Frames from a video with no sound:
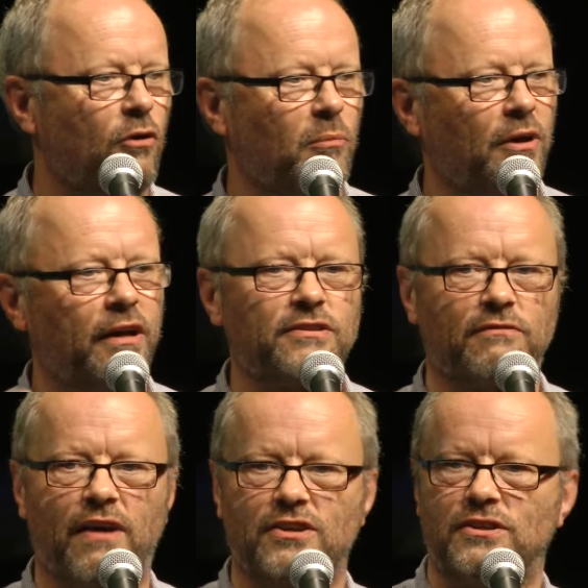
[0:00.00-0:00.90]
horrible and it's
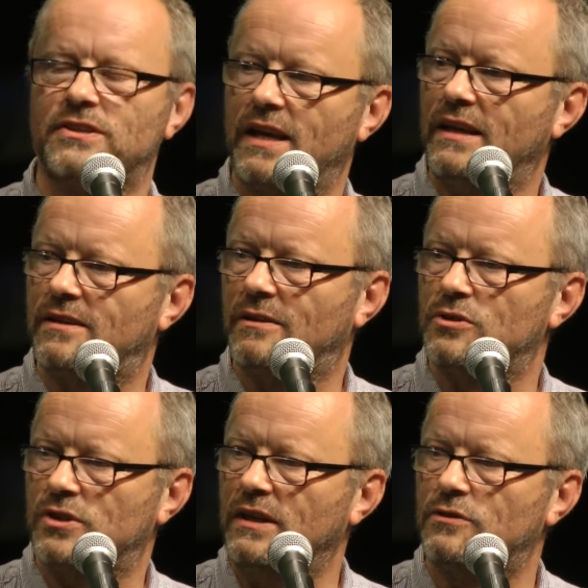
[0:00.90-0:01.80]
a fascist state and the
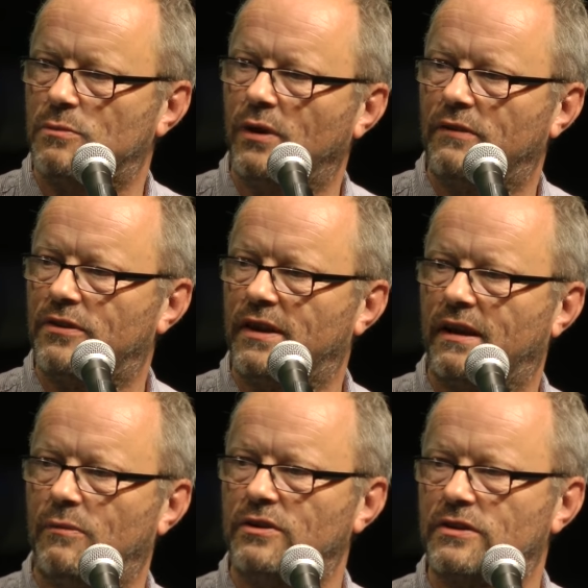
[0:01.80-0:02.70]
machines rule
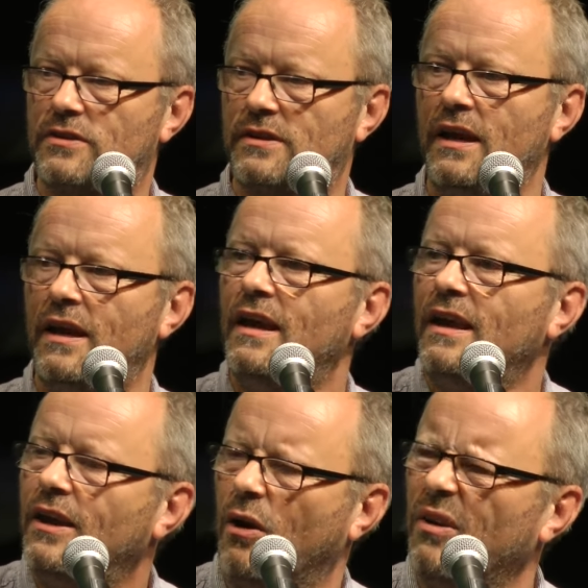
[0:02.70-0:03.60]
everything and we're just,
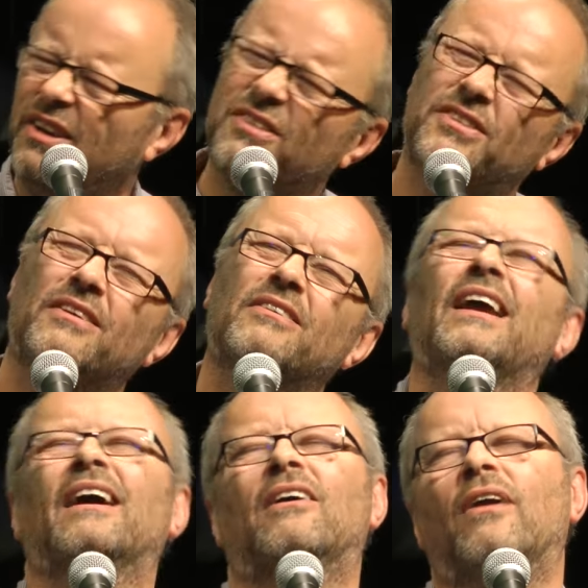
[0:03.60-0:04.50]
you know, and you just go,
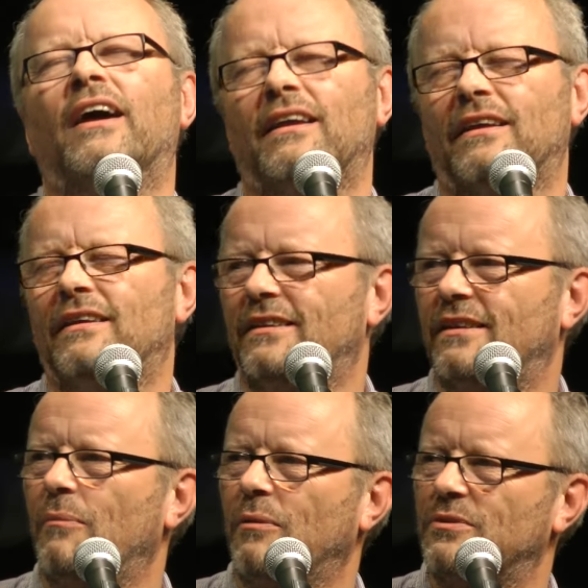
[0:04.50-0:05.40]
yeah, all right,
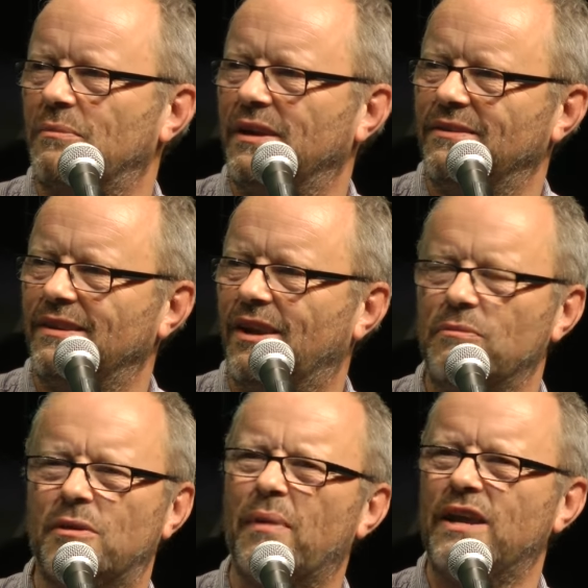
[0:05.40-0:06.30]
come up with something, you know,
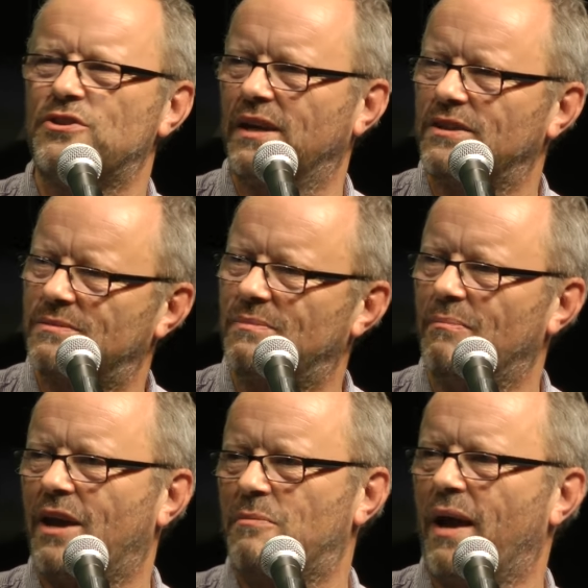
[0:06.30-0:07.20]
The Matrix,
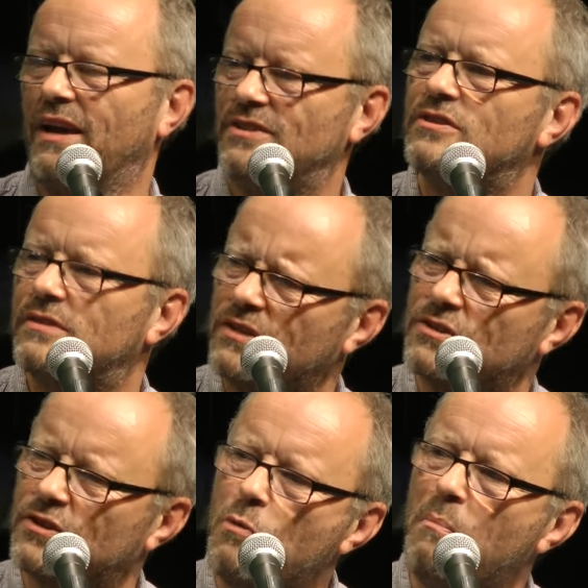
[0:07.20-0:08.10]
Mad Max.
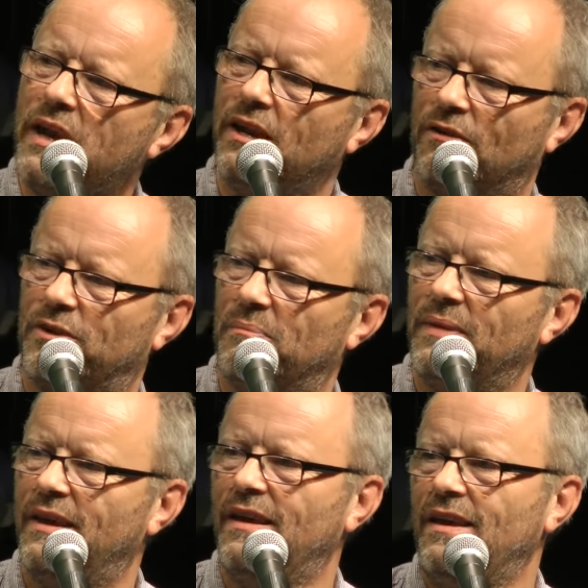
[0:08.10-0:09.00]
There's so many of them.
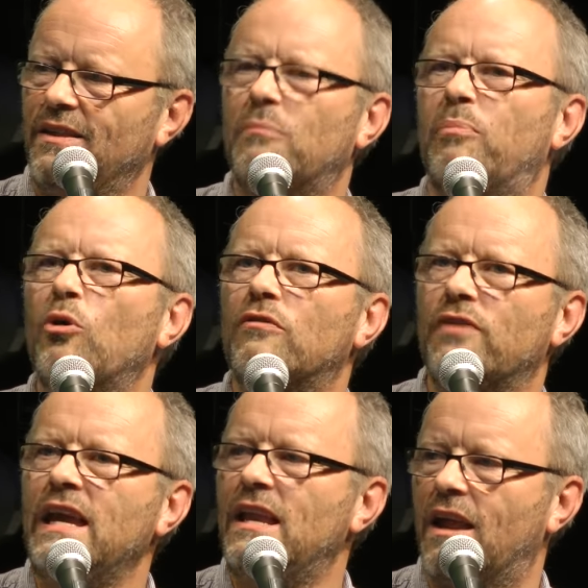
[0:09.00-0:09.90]
The Book
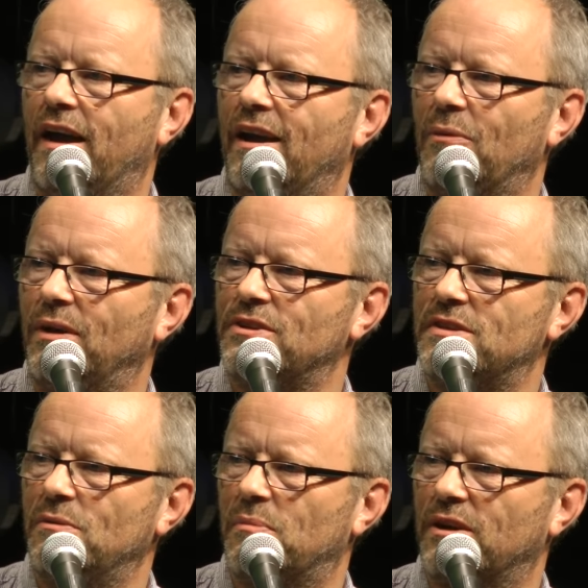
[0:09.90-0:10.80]
of Eli I went to
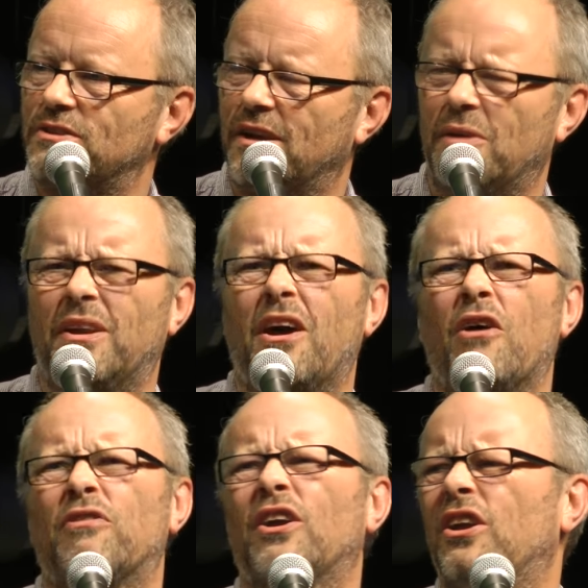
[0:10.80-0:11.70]
see with my son. I went,
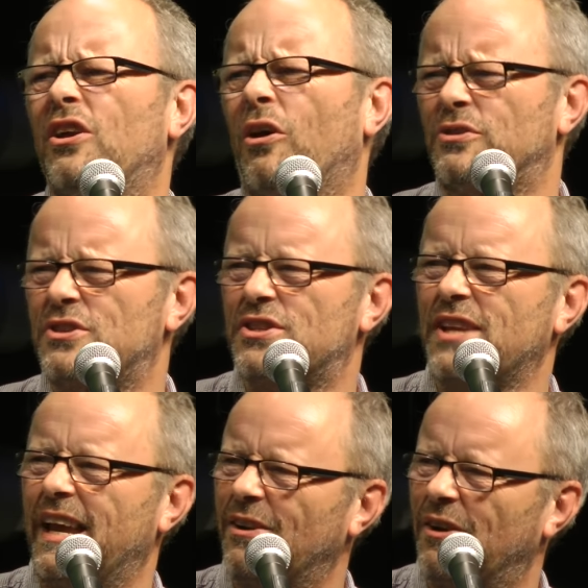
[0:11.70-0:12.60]
oh, for God's
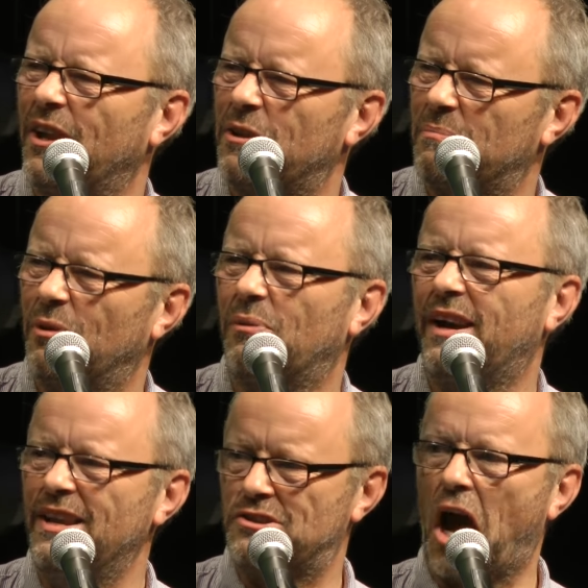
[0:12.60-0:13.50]
sake, not another book
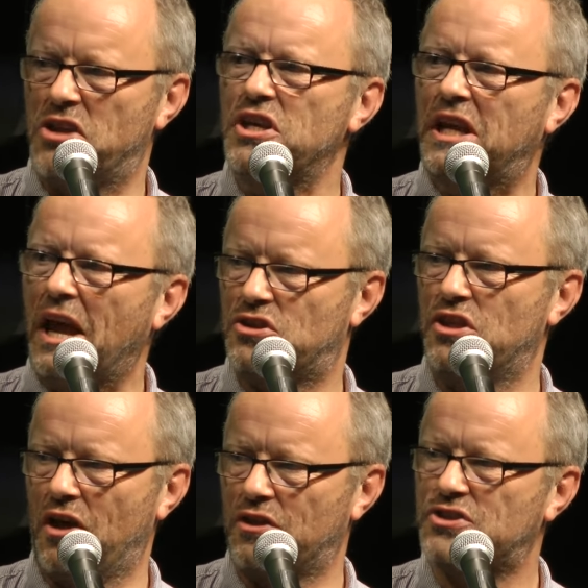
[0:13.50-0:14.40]
where he's got to get to
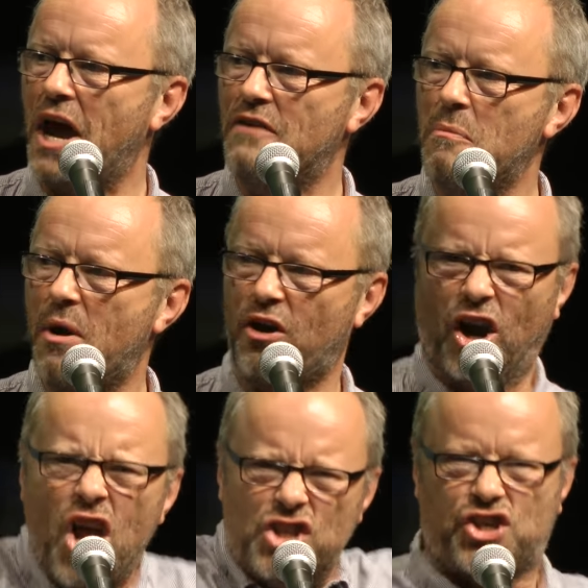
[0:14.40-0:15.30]
the other side of
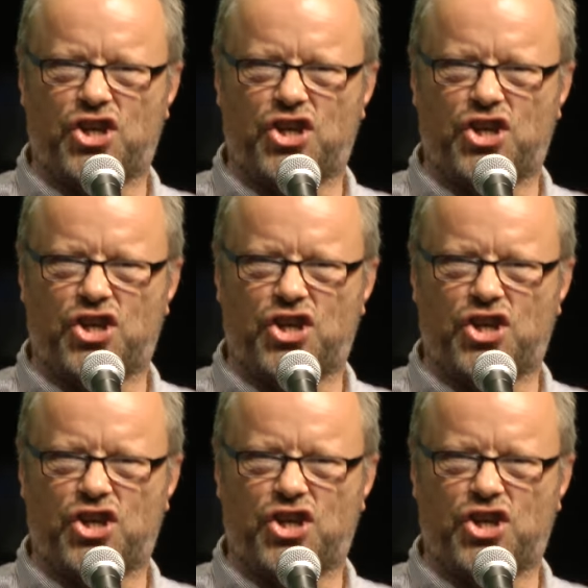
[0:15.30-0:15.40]
America